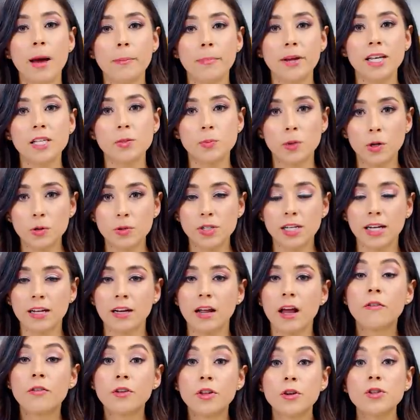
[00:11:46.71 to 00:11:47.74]
plant-based protein.
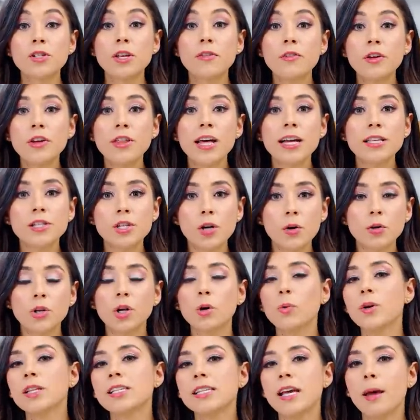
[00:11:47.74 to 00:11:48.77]
For those of you that don't
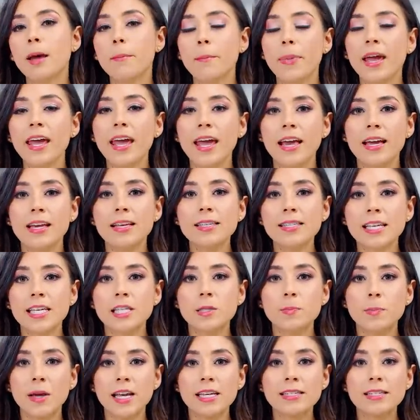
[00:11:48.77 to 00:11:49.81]
know what tempeh is,
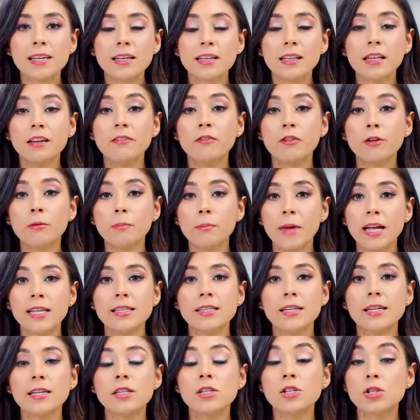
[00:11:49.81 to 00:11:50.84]
it's basically
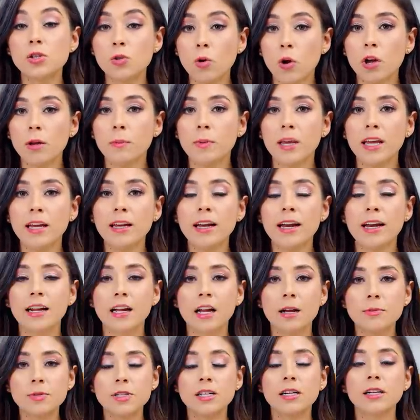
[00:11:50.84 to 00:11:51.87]
fermented soybean, and
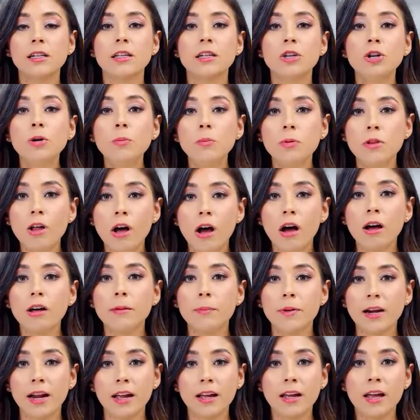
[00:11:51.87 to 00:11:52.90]
it comes in a little
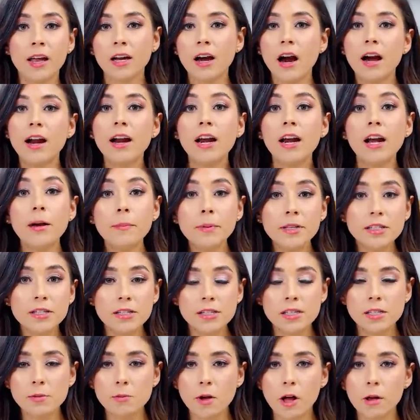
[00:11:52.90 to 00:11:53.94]
block, but I cut it up
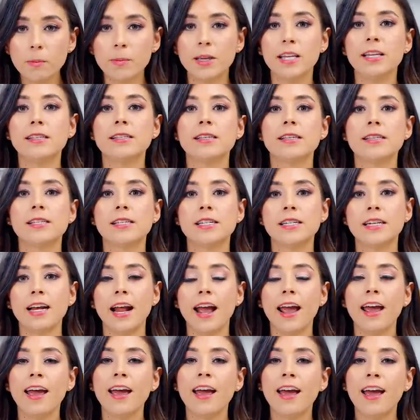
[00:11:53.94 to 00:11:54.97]
into small pieces
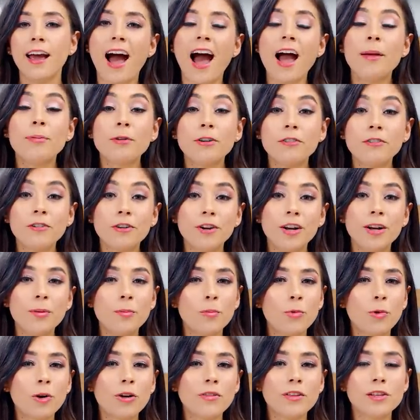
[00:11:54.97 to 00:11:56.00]
today. I prefer it
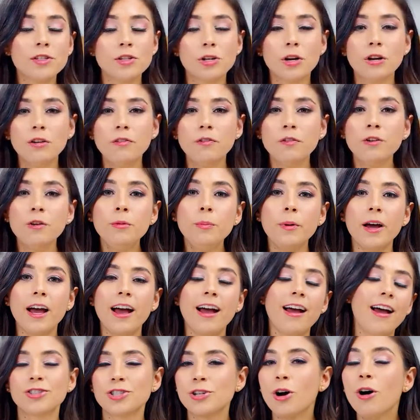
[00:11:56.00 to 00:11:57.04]
more than tofu,
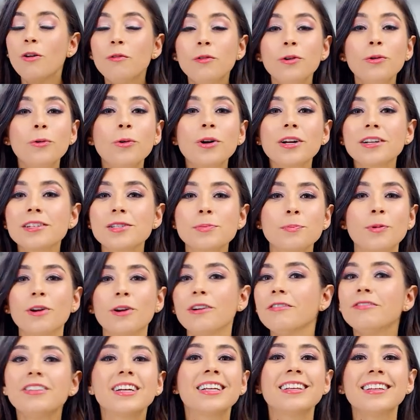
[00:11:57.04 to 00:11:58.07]
but tofu works
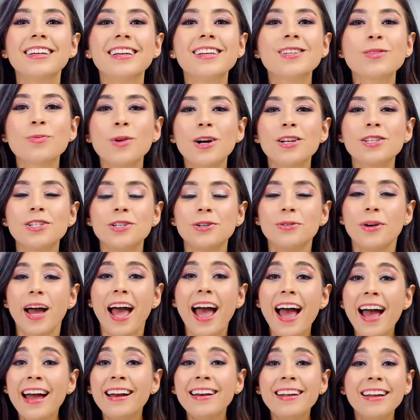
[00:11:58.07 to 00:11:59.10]
perfectly as well too.
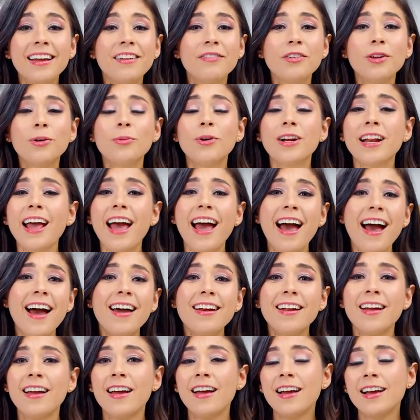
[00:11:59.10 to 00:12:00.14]
And if you want to
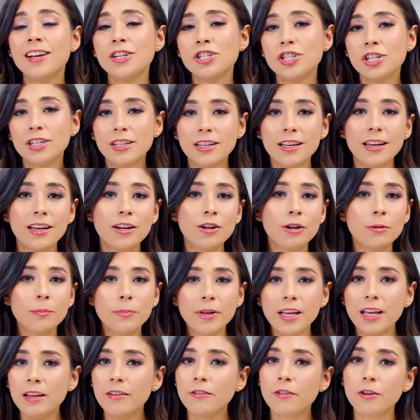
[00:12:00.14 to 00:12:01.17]
add chicken or
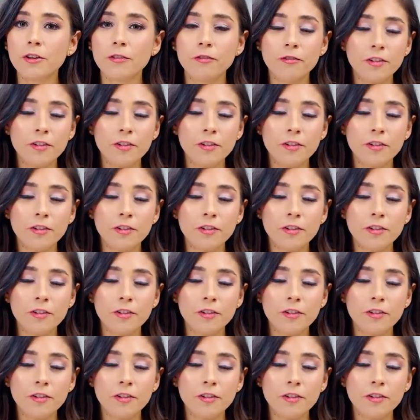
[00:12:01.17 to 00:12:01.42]
beef or